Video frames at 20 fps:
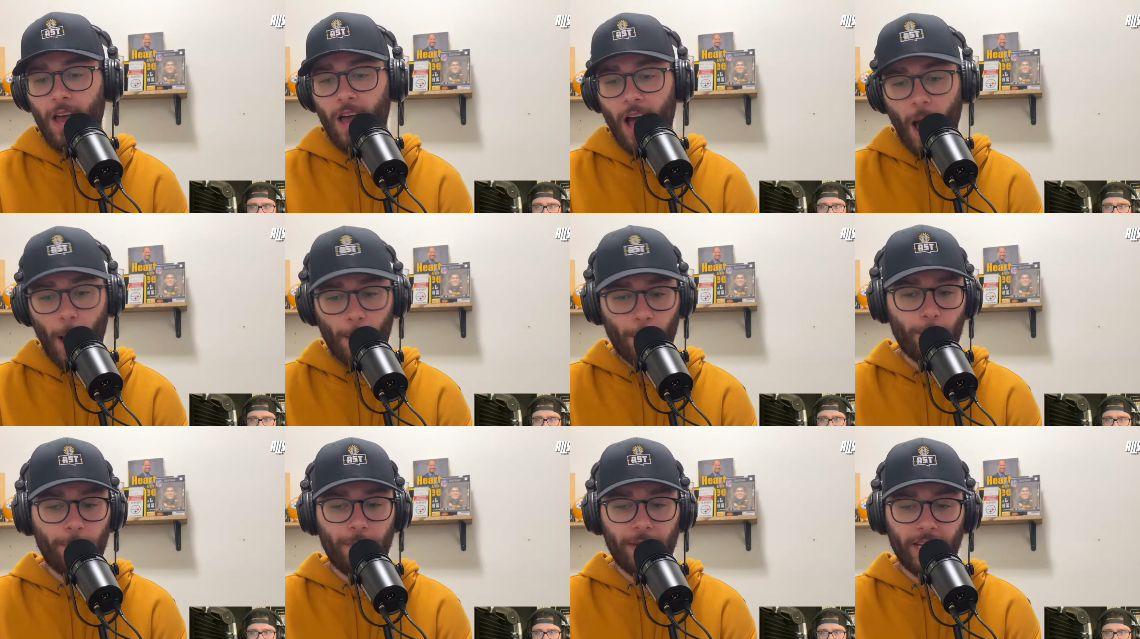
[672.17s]

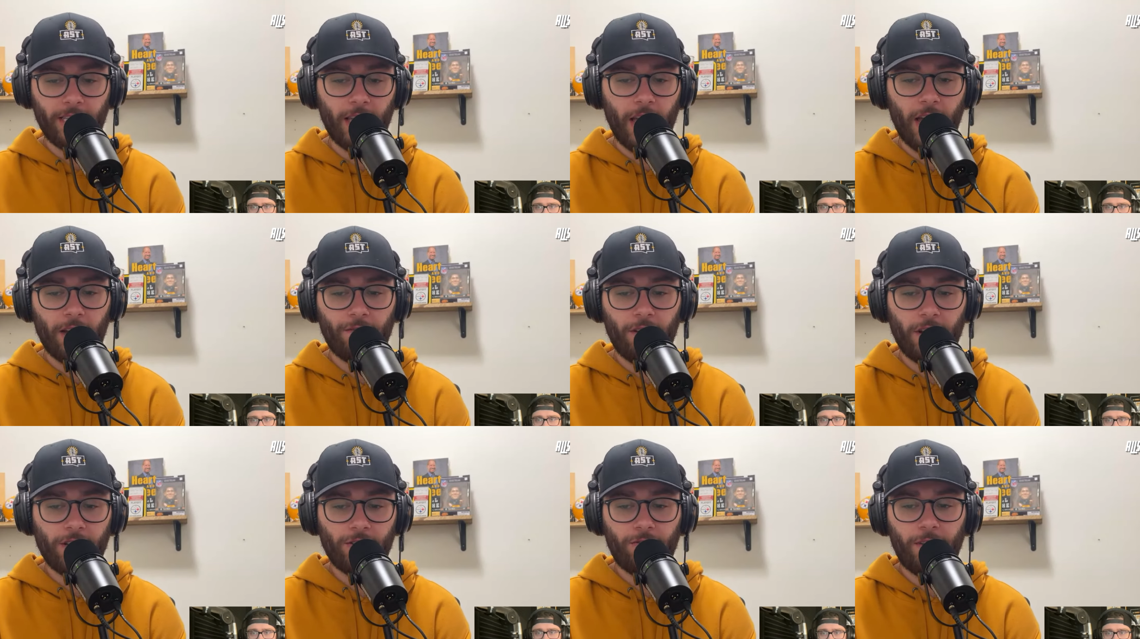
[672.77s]
I'm a big Zach
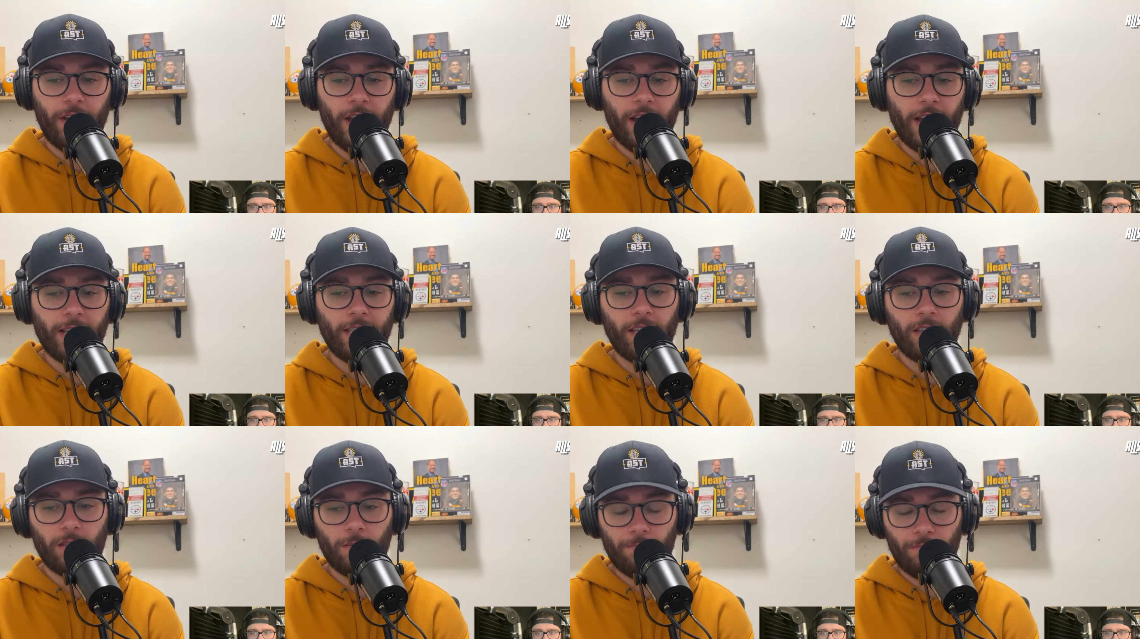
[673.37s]
Frazier fan. I
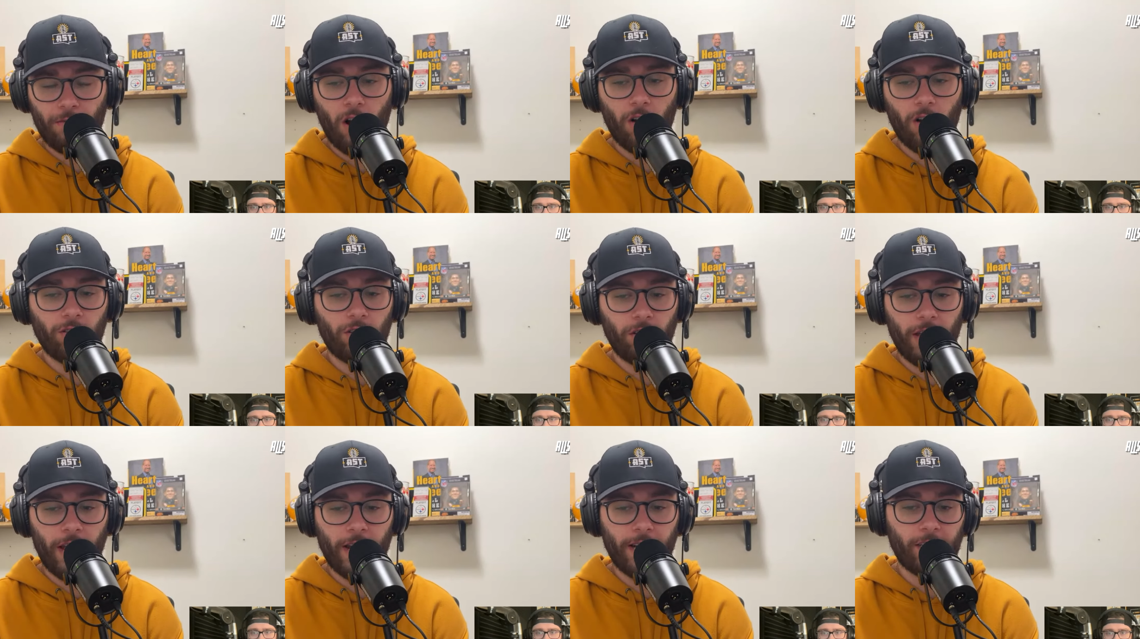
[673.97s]
think the pros
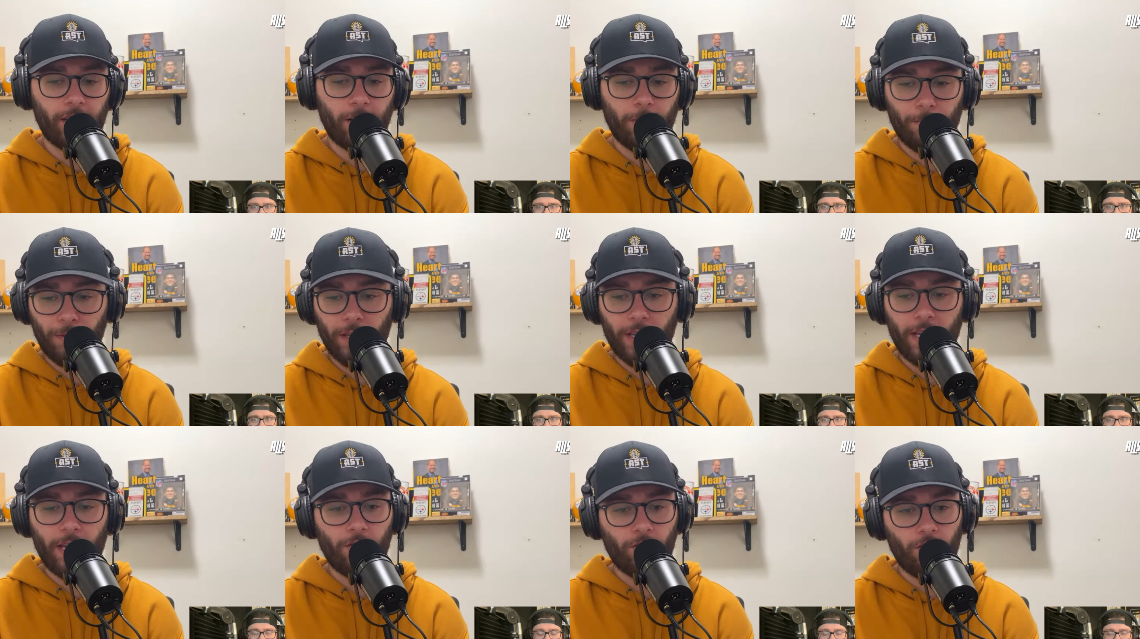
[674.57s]
are that he's
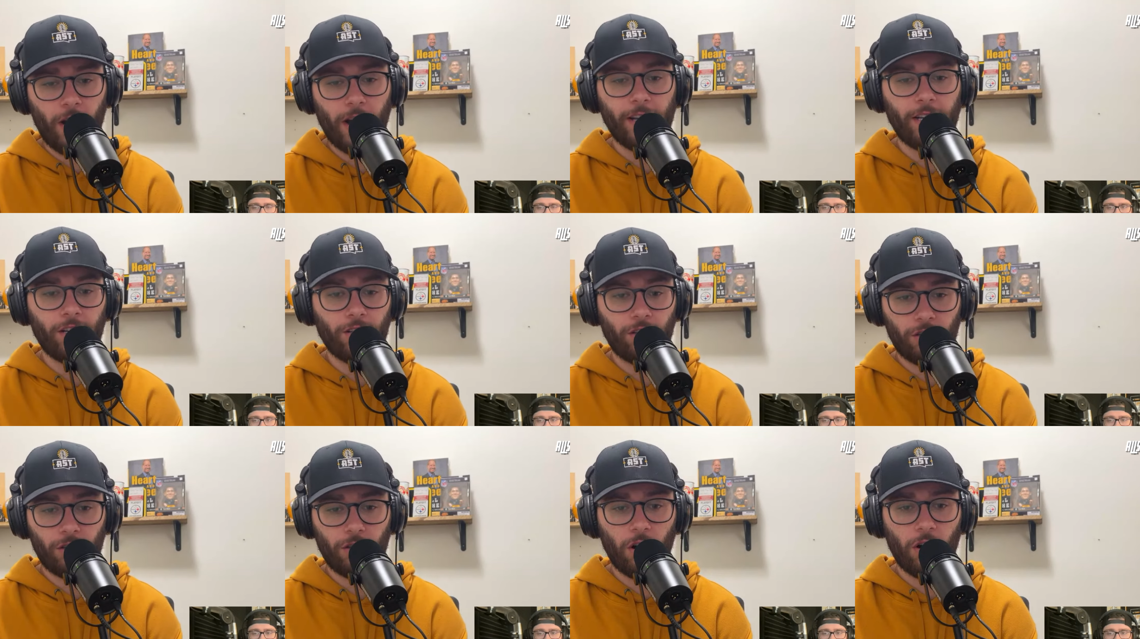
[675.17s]
complete and ready to
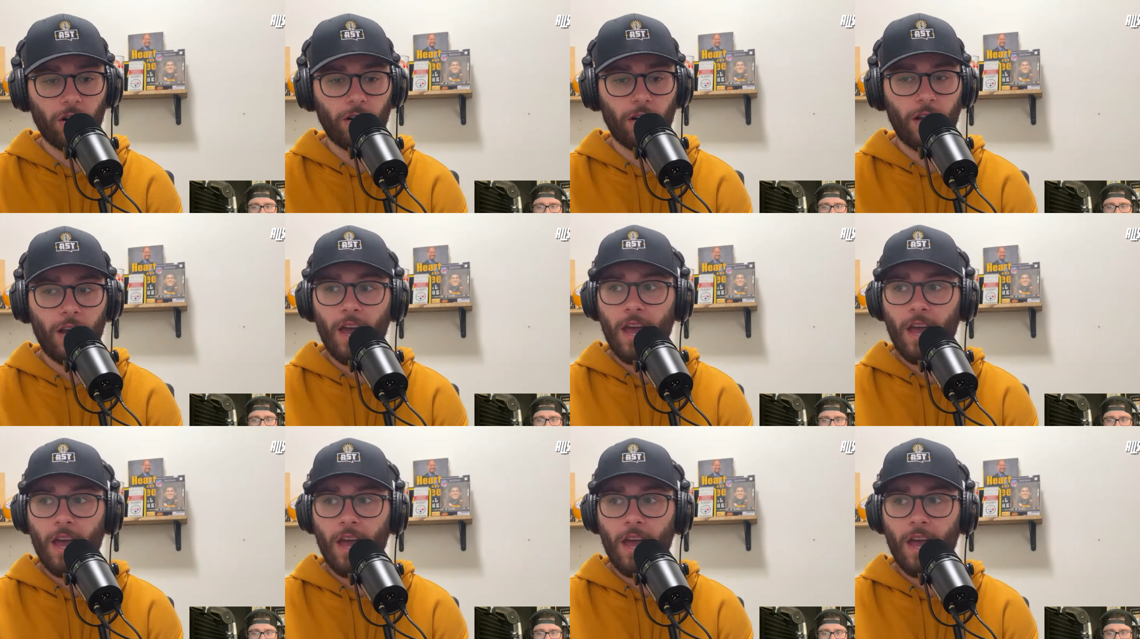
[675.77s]
start.